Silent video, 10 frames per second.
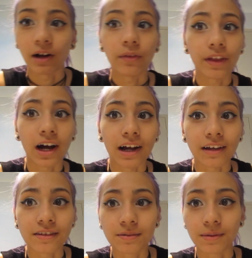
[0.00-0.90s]
out the
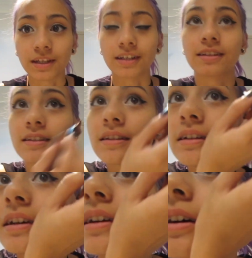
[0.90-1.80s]
eyes because
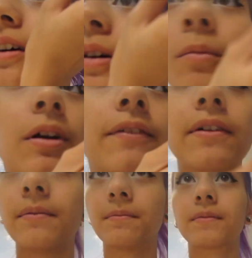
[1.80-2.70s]
one of
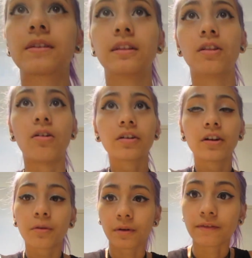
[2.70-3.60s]
them's
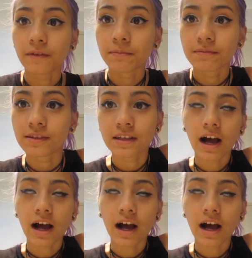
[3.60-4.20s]
longer, one of them's